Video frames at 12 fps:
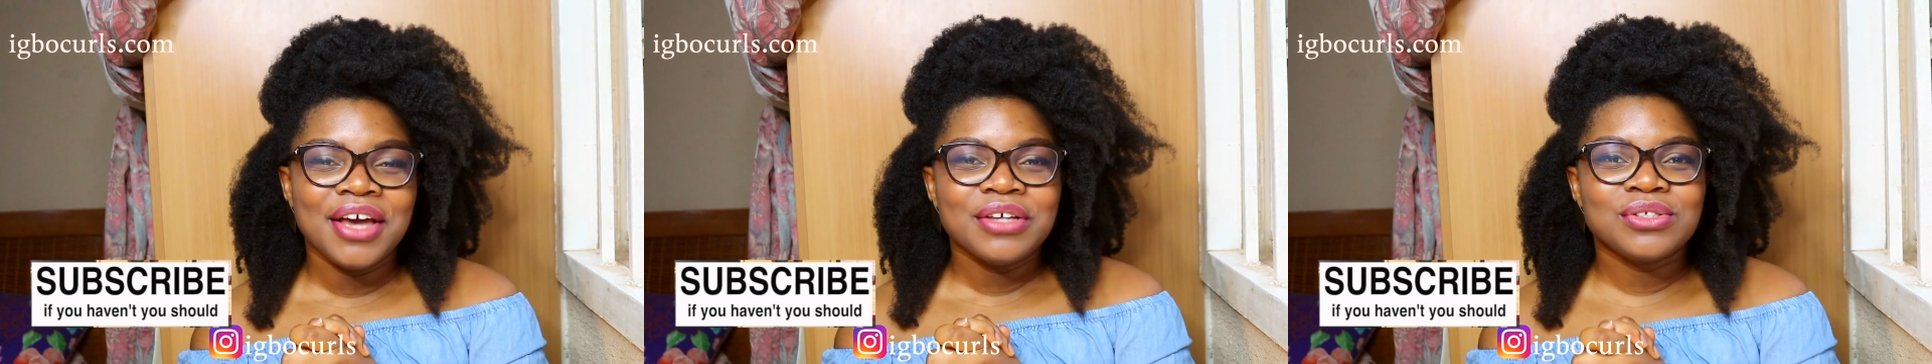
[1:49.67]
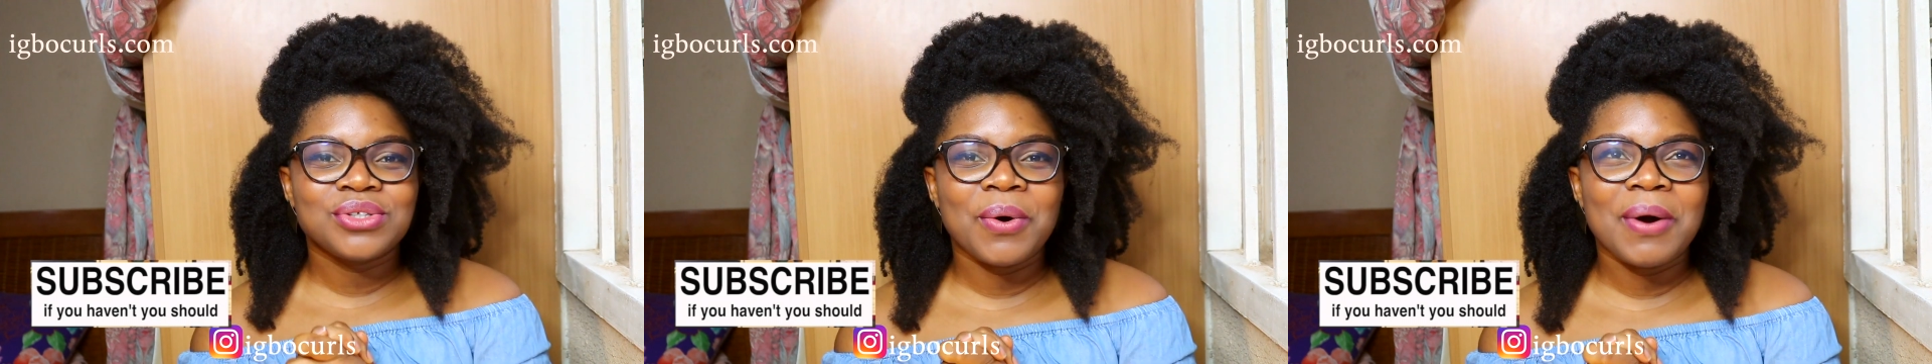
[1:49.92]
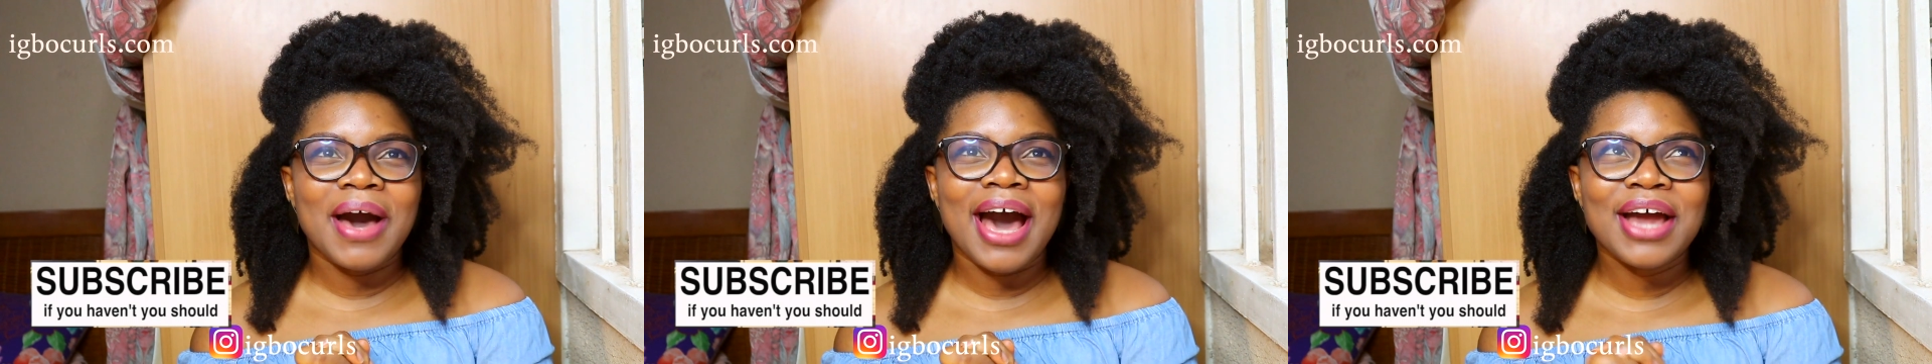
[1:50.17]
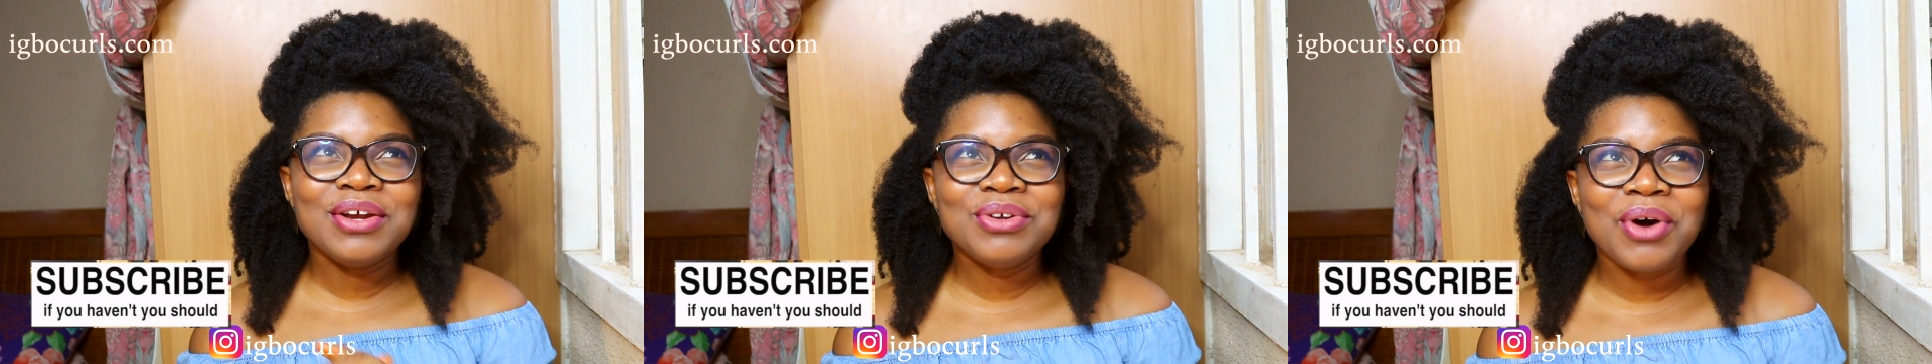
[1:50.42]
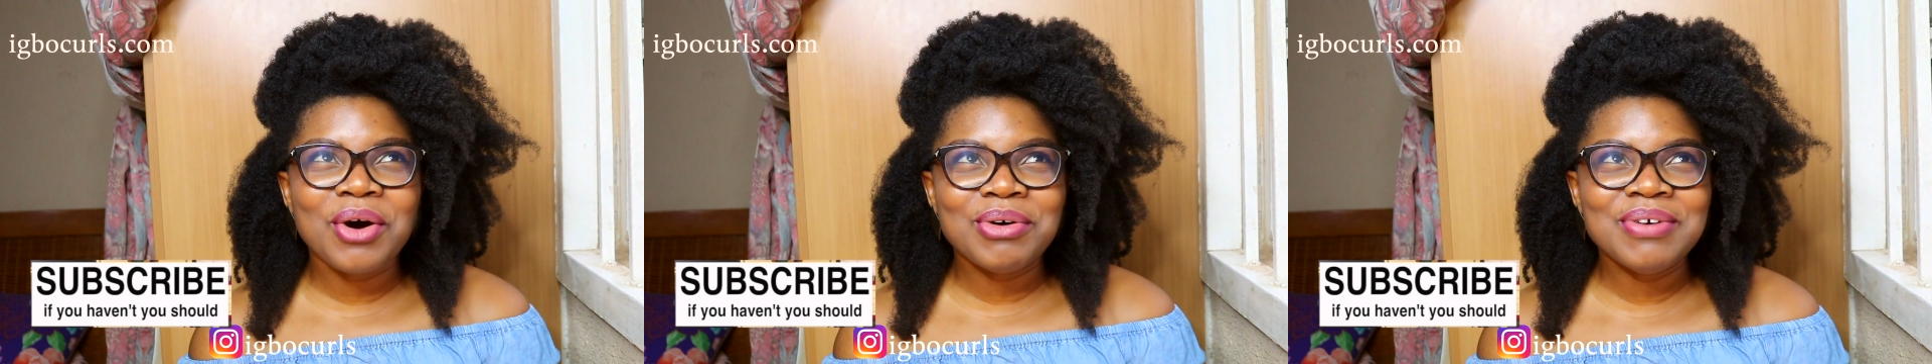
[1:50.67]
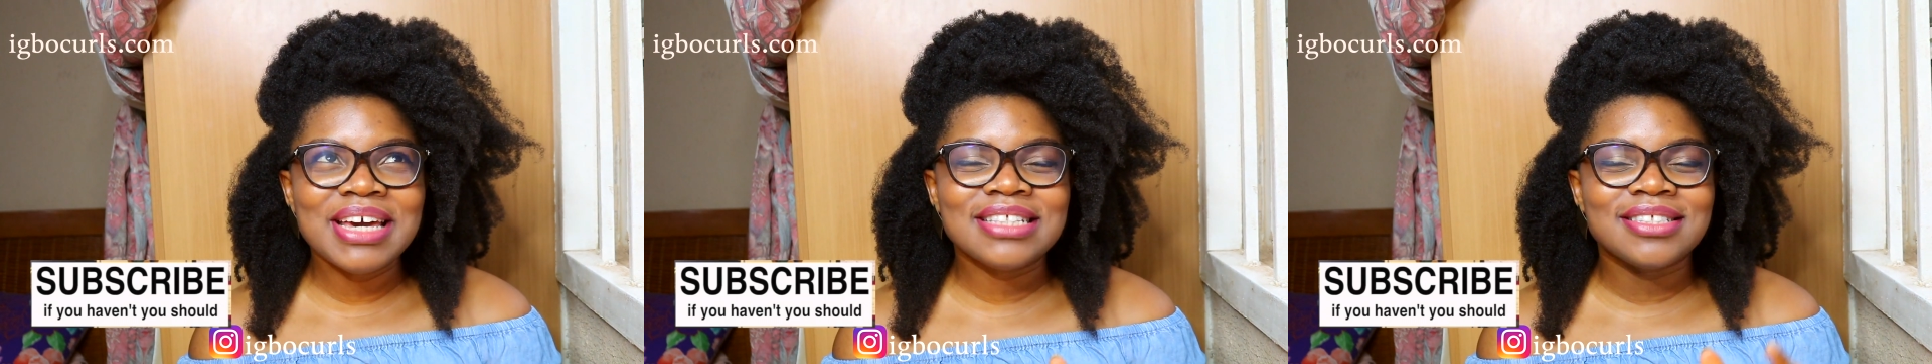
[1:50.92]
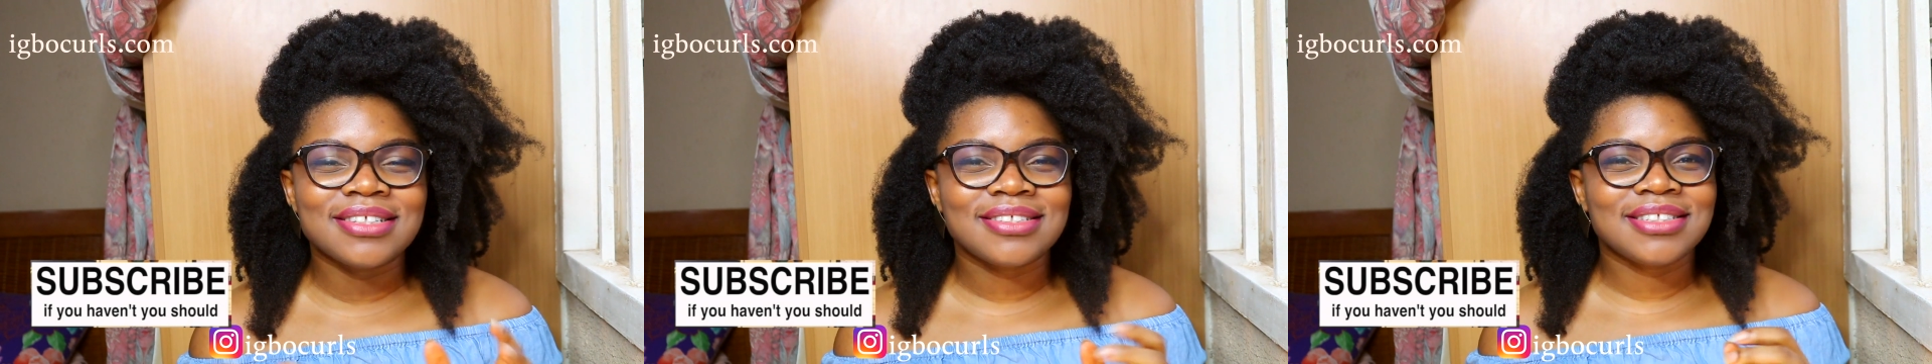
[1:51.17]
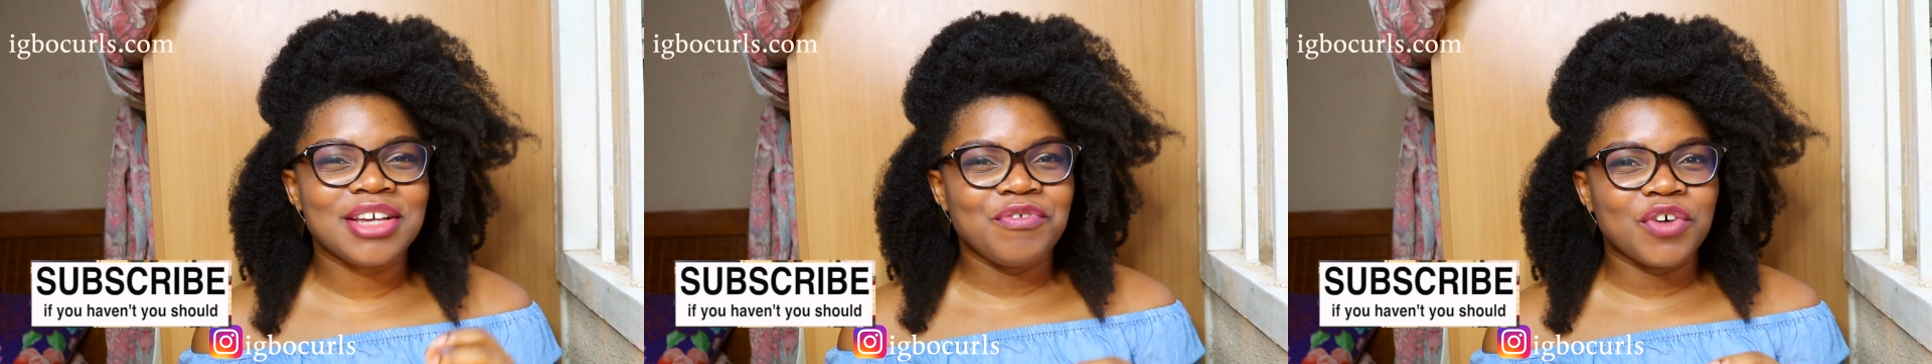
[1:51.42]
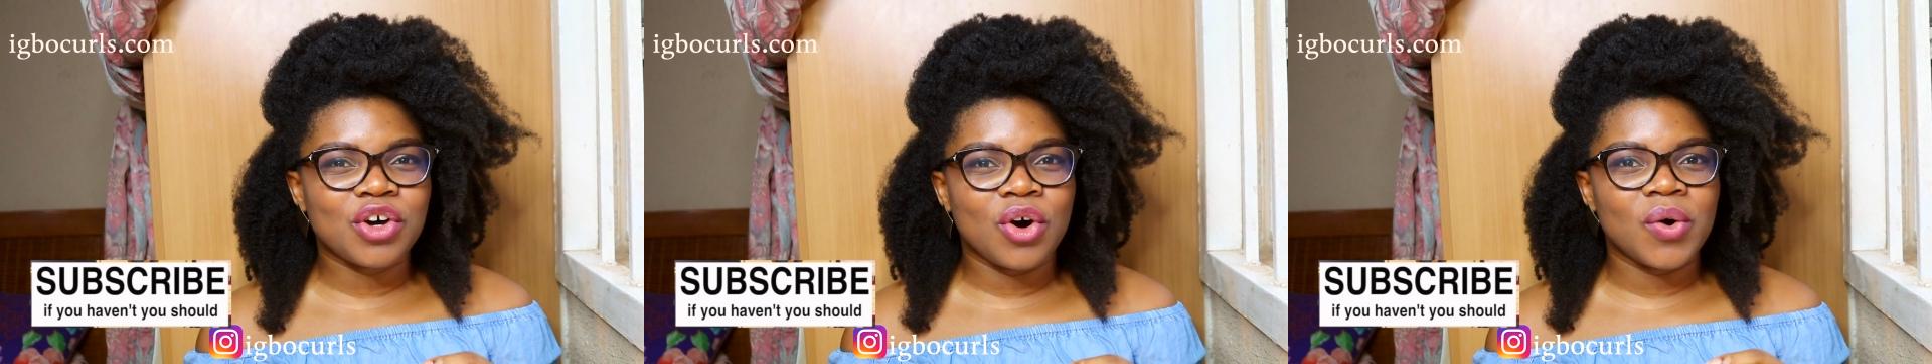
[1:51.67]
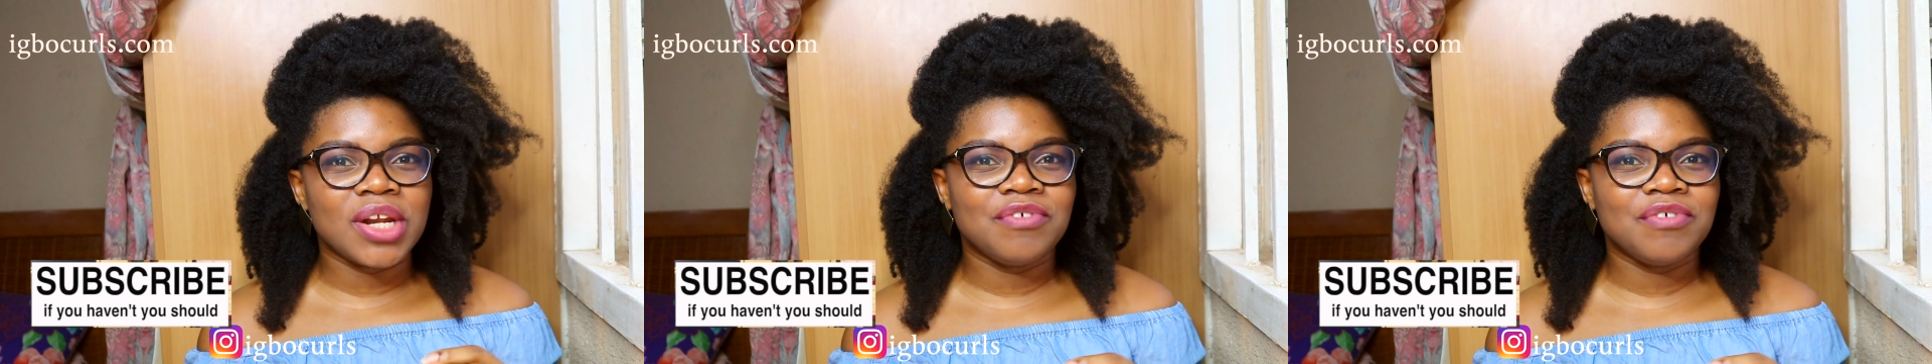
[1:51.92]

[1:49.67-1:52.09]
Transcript: So I know it's difficult